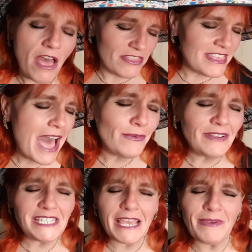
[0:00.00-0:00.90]
and that
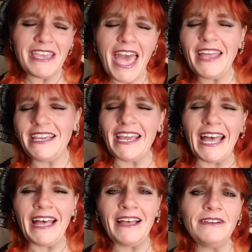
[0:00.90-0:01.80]
won't take me
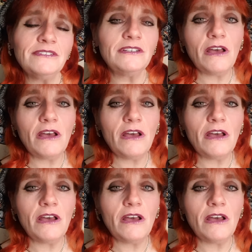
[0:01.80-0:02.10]
anyhow